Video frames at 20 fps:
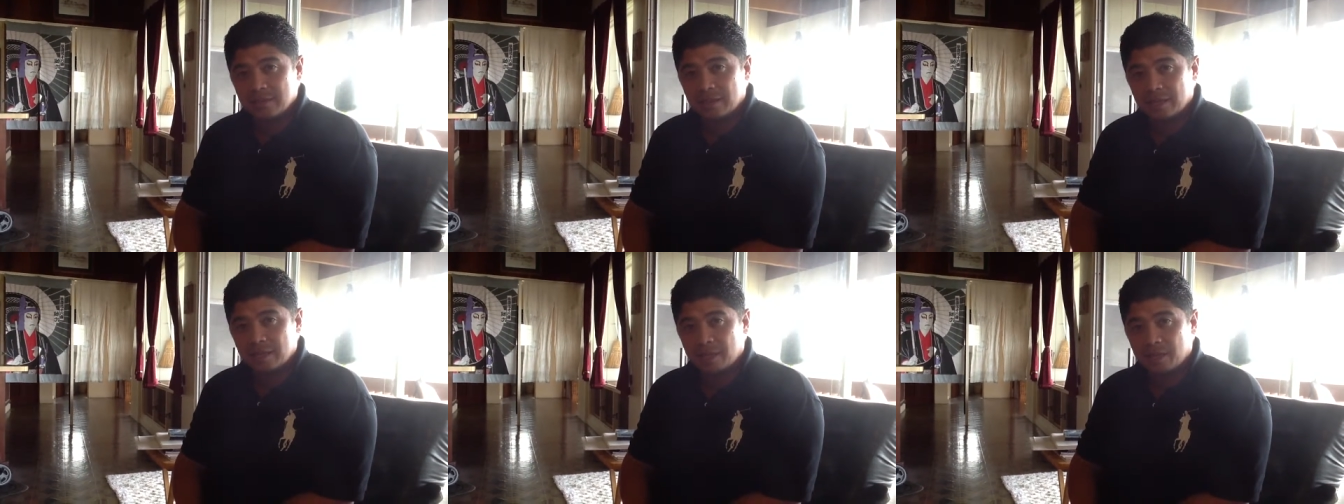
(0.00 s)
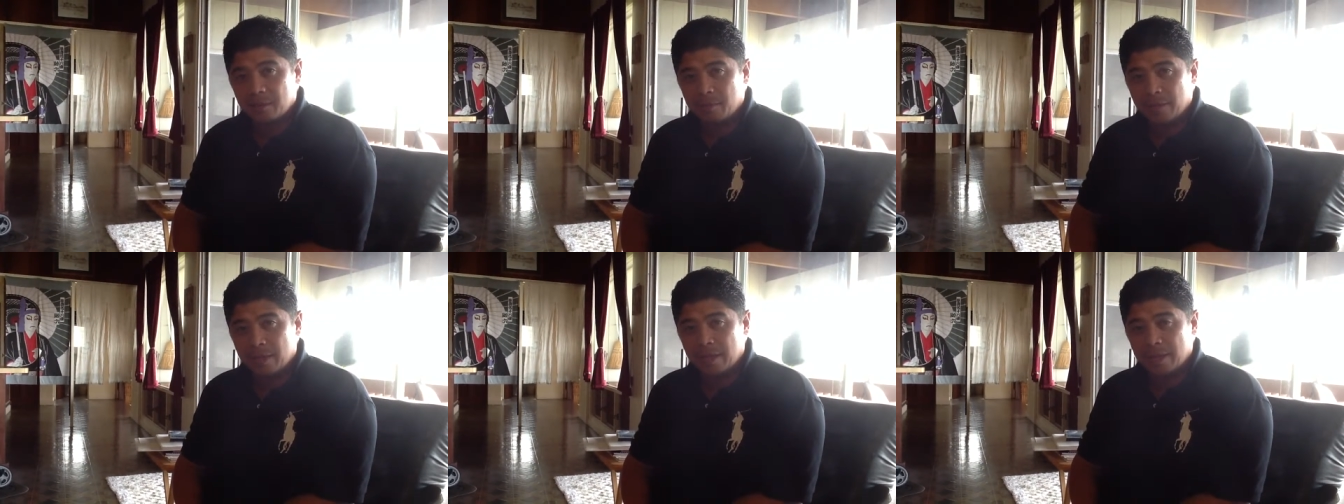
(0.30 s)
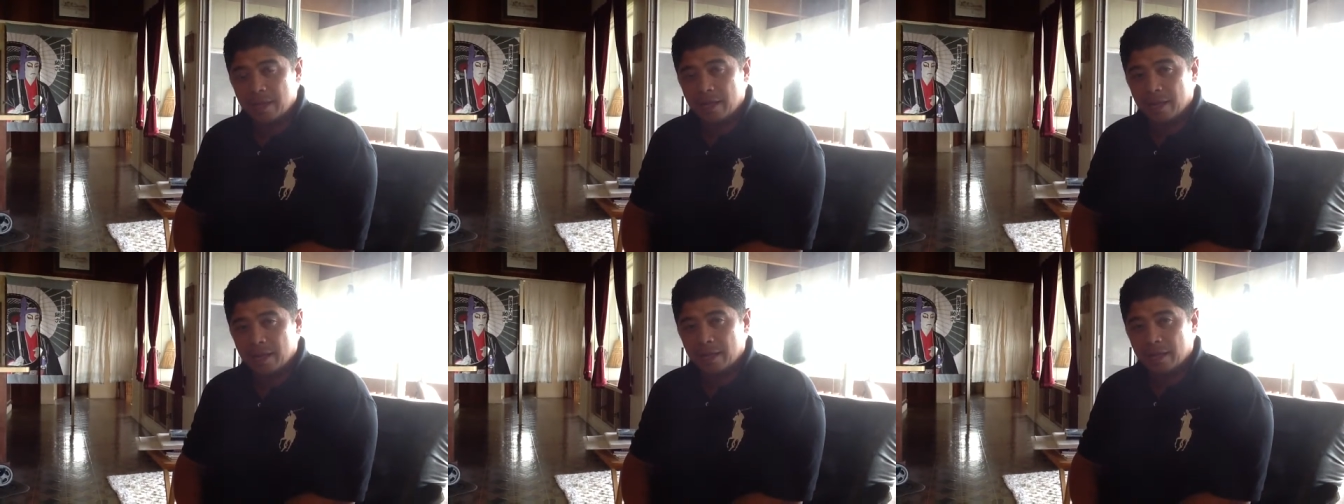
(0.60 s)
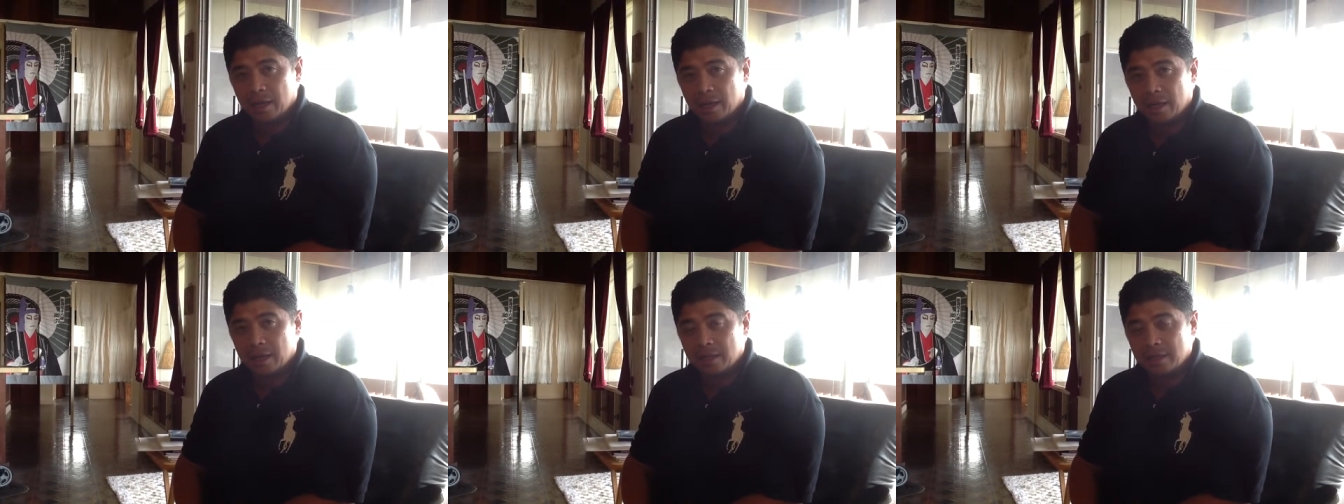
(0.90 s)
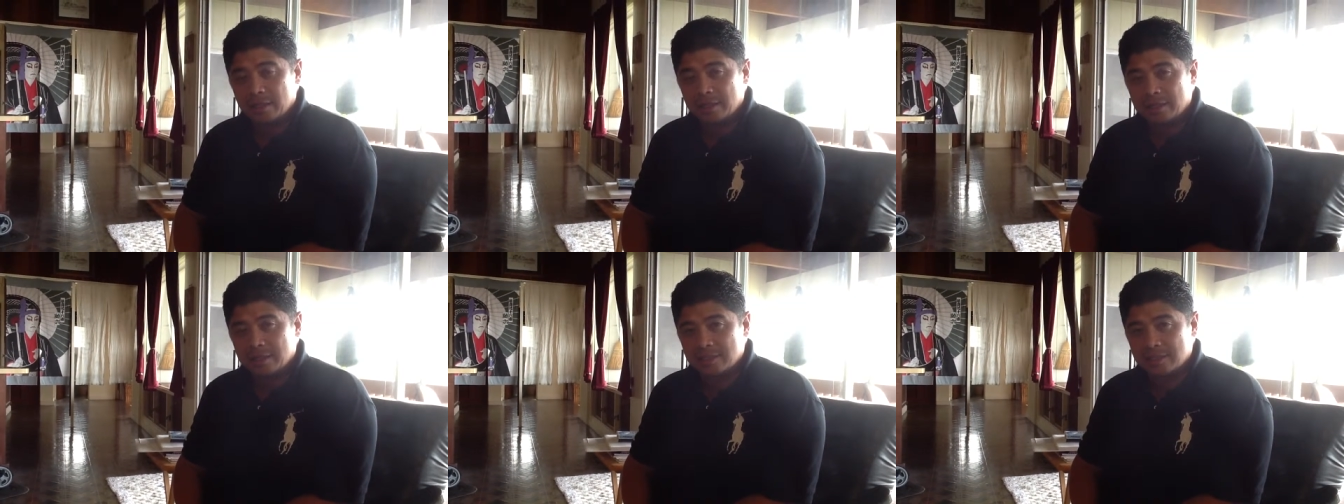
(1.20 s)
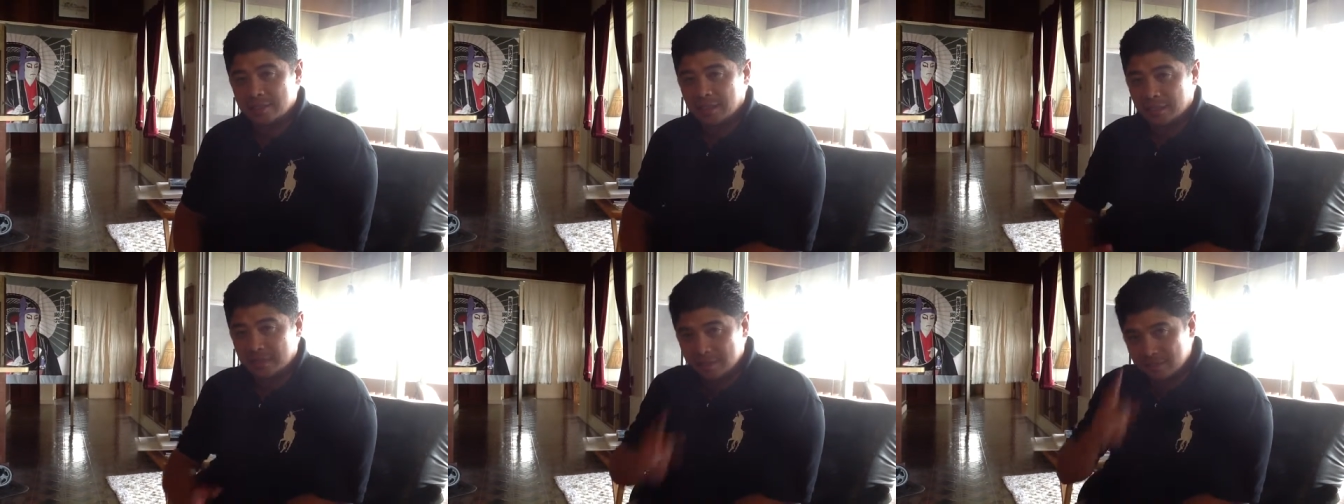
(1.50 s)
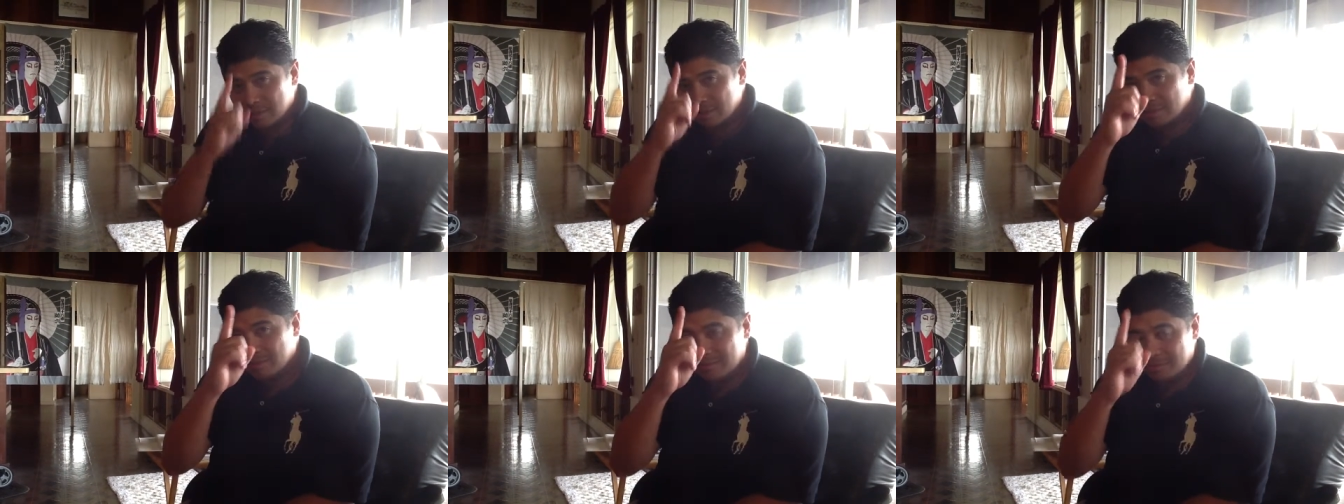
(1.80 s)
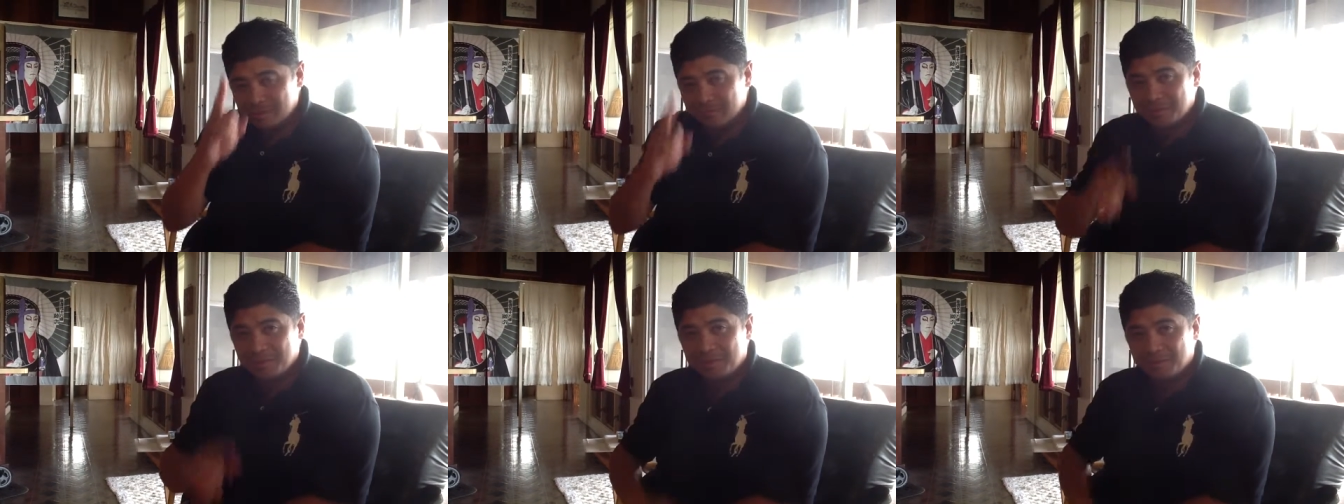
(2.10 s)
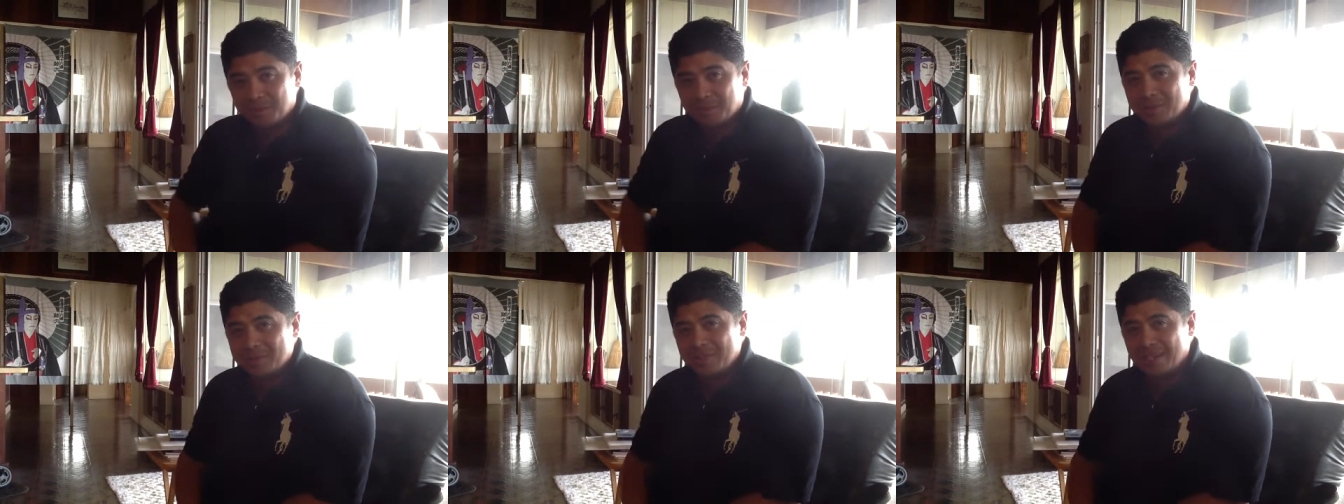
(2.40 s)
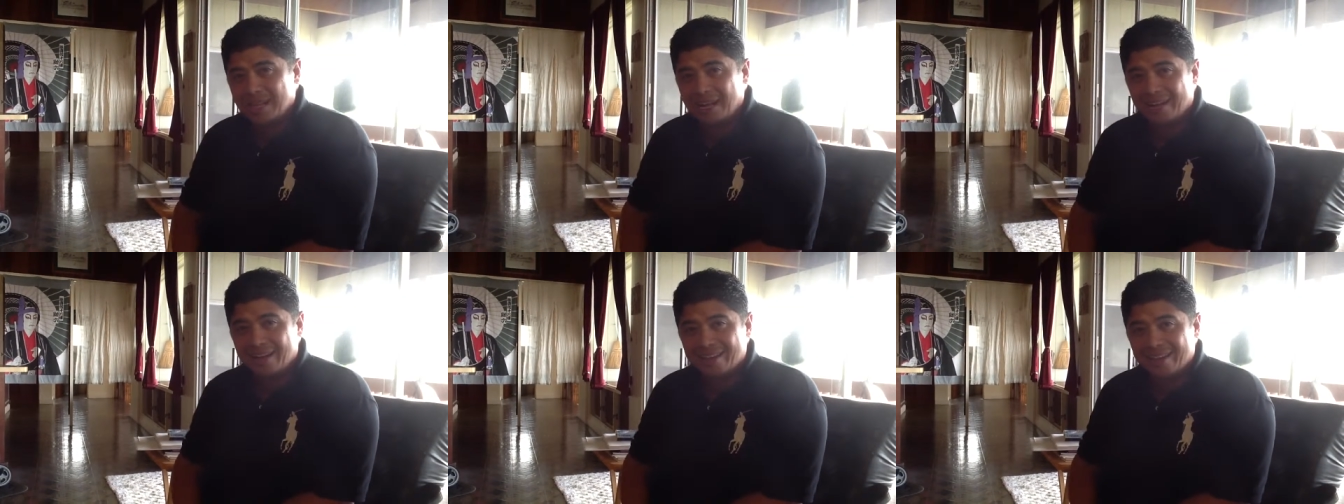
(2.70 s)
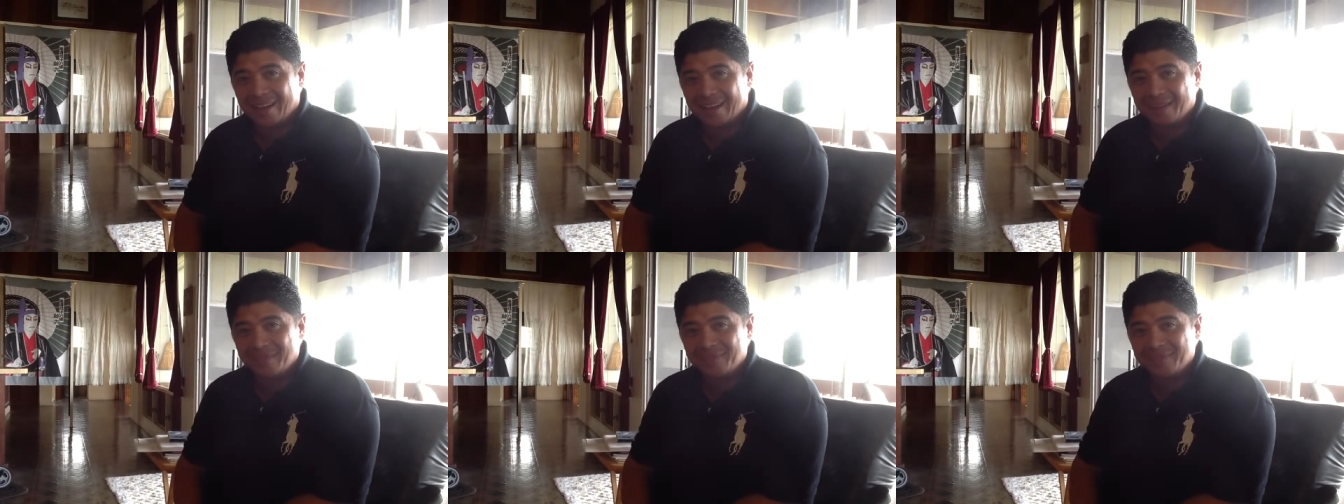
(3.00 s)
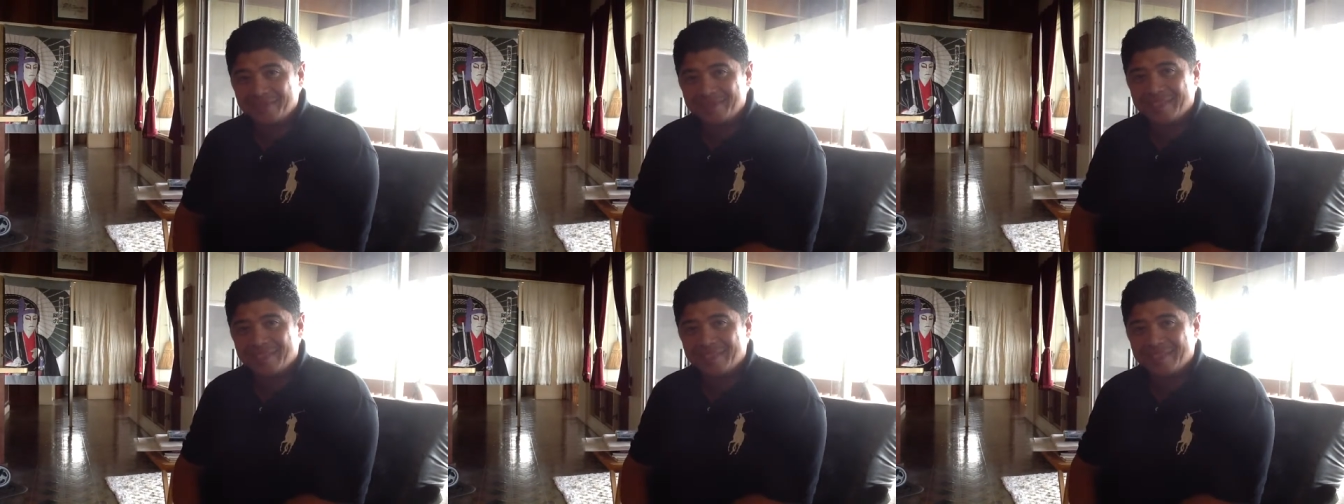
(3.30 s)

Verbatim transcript: You know what I mean? And uh, it just takes one person at a time.